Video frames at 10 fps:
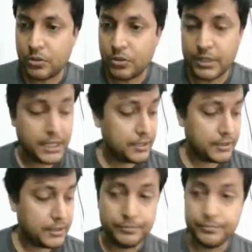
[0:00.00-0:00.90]

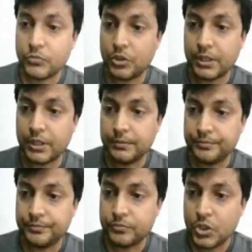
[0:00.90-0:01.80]
microorganism,
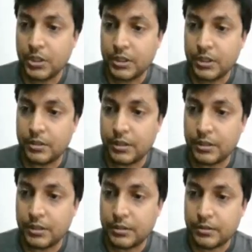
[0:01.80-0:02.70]
okay,
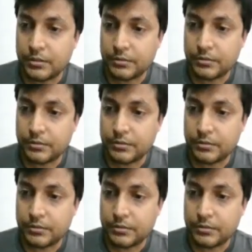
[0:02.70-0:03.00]
the